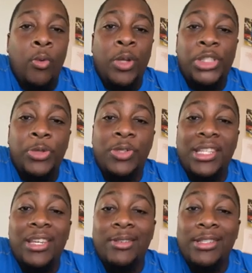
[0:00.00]
What you
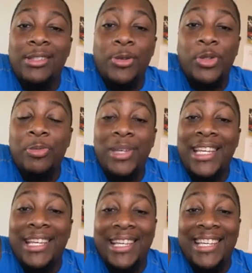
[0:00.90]
see on social
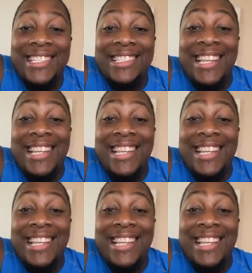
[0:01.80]
media is